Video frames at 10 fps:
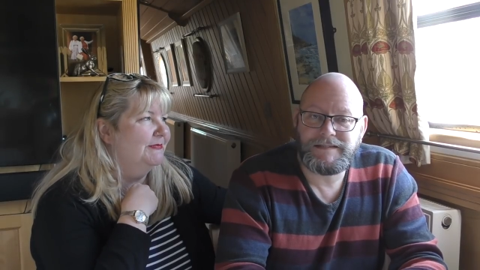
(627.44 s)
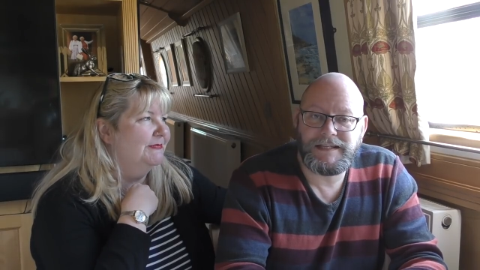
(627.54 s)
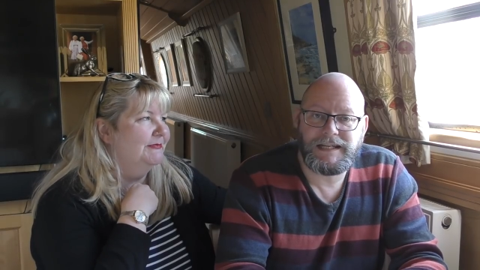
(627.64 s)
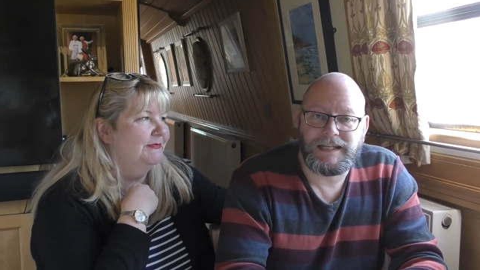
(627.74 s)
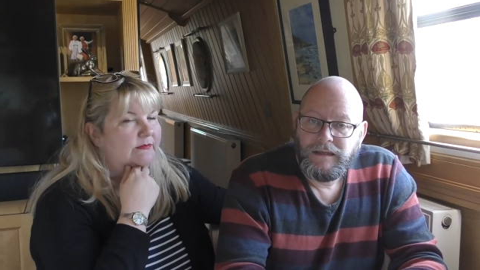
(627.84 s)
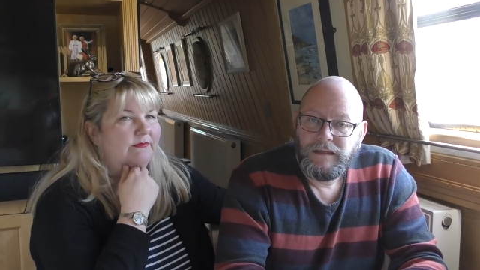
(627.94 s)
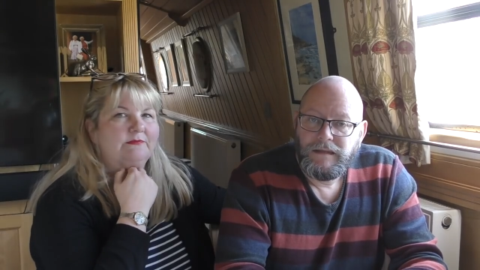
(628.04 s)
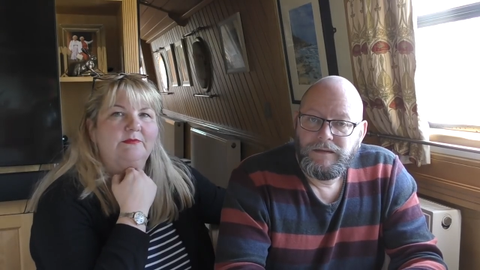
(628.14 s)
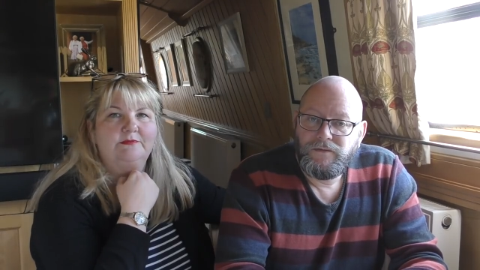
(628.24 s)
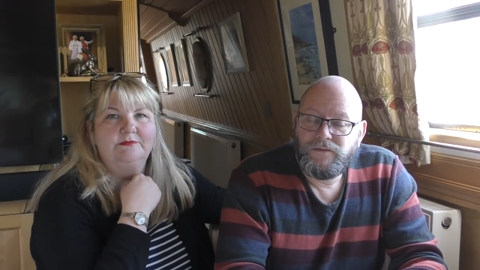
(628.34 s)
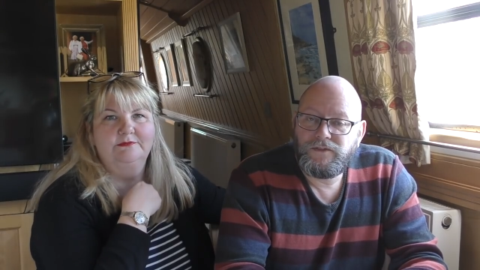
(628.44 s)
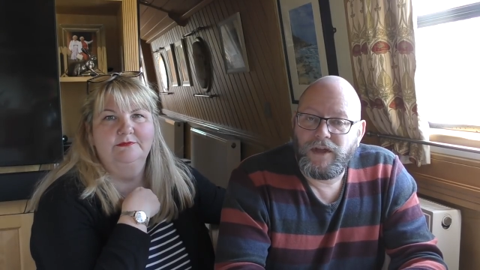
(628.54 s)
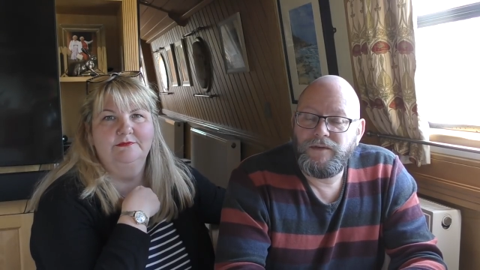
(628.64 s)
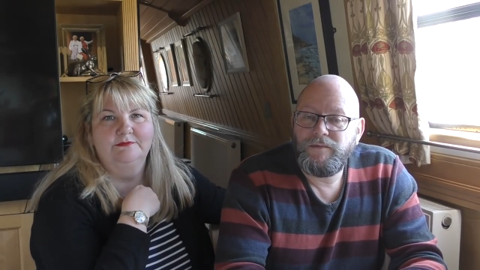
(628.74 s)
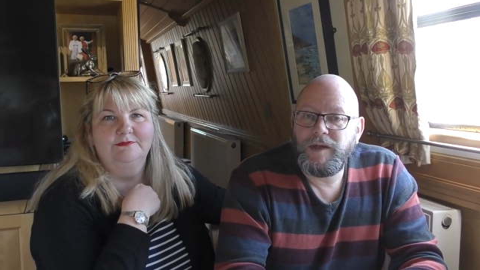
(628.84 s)
Speaker 1: exactly.
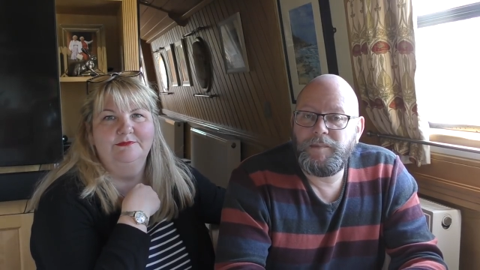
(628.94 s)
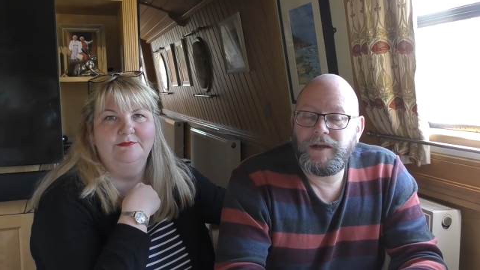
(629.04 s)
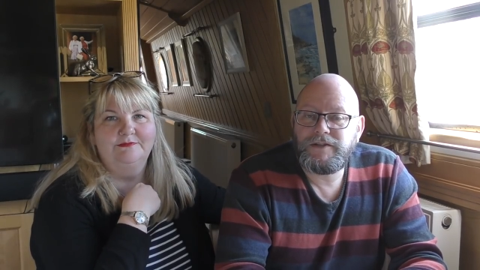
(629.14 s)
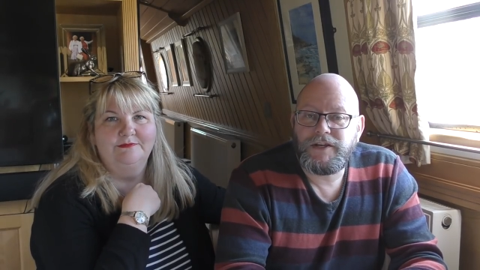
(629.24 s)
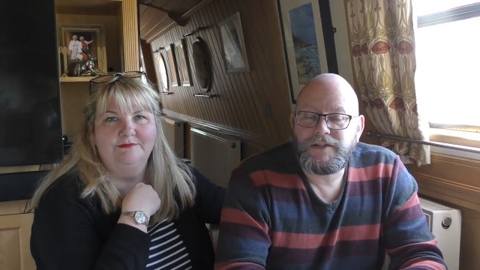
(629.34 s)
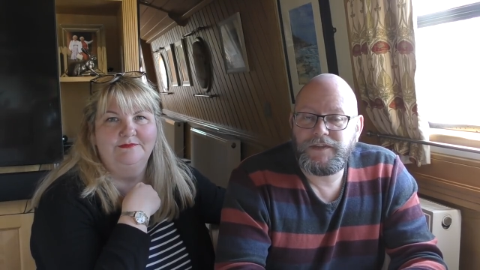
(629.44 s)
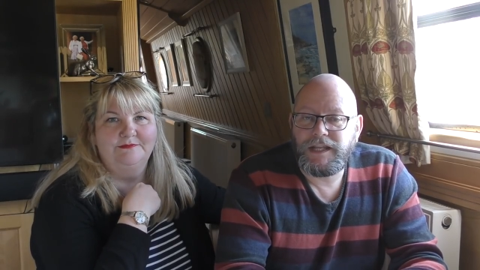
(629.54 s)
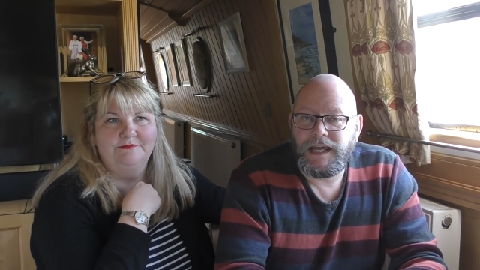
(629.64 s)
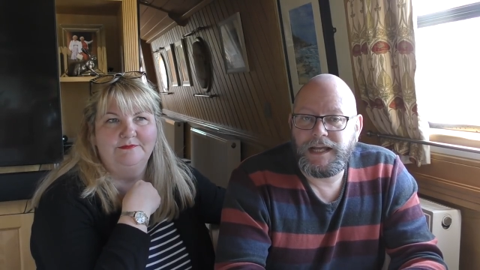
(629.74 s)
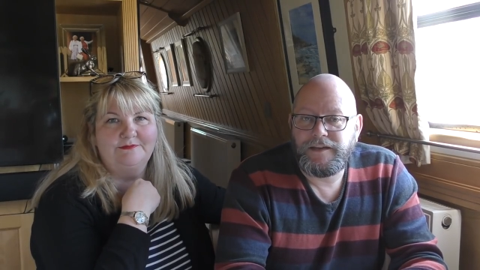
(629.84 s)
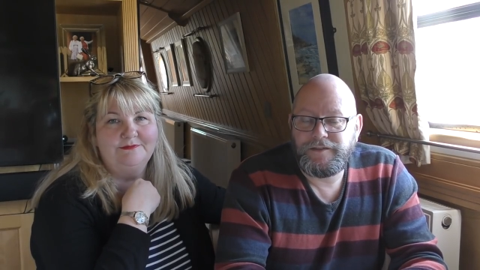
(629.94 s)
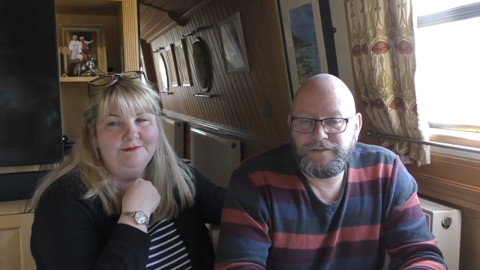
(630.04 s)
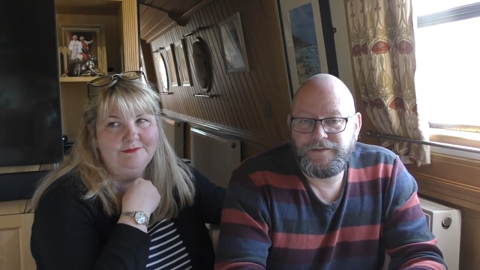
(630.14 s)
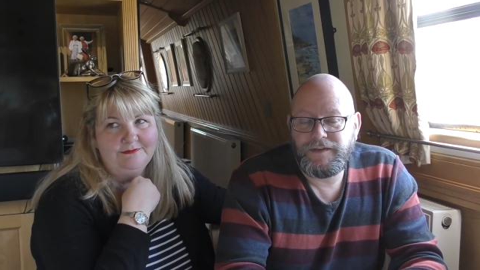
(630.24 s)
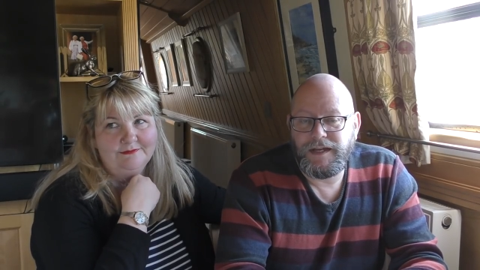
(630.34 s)
So we apologise for the lack of
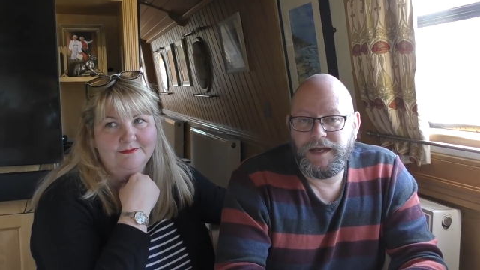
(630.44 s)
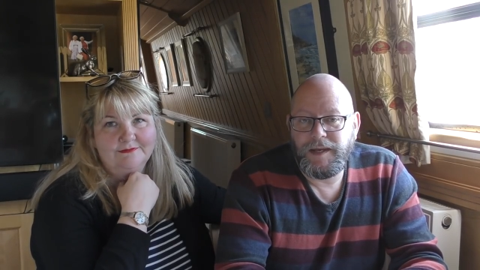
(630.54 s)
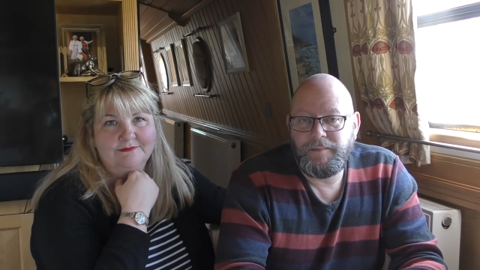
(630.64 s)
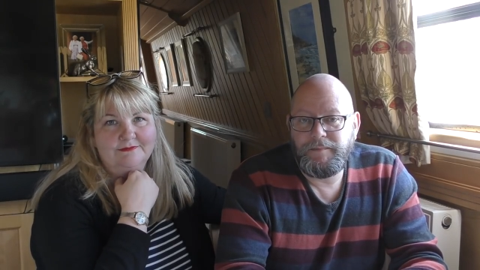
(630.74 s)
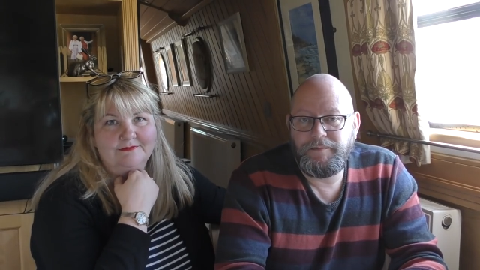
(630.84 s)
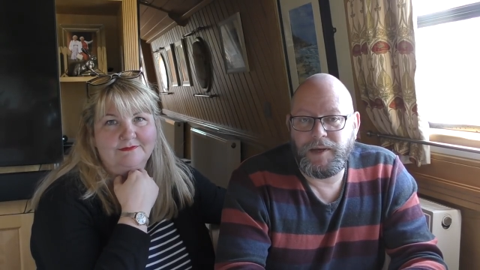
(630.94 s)
um,